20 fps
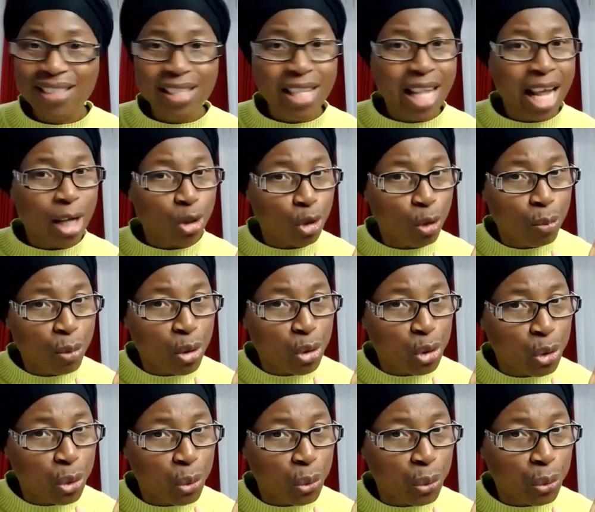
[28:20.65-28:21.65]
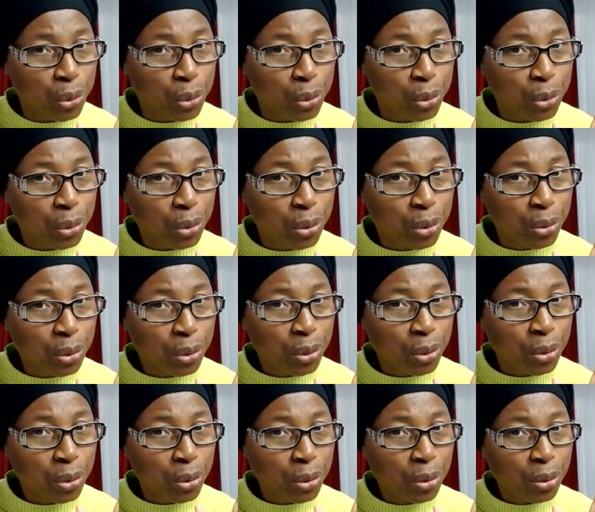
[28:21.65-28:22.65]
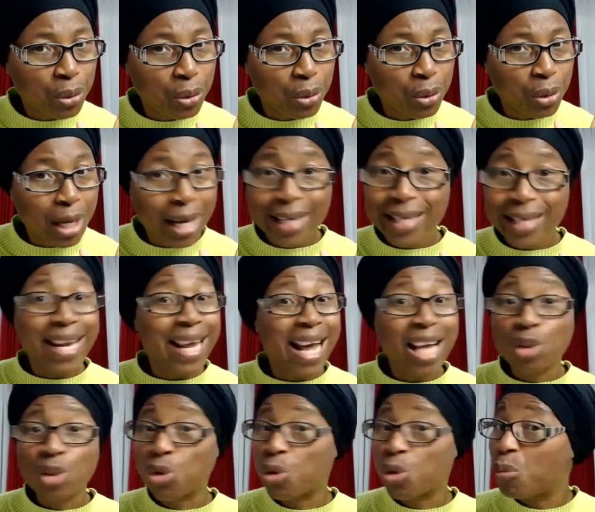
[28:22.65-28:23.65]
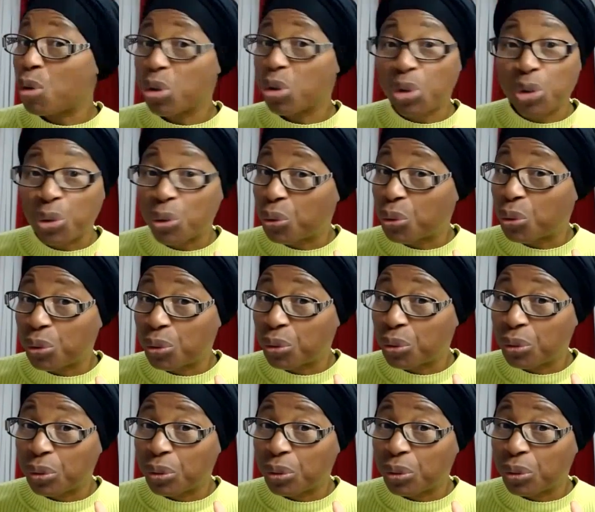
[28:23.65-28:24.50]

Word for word: they are too much. Oh they are too much. Oh.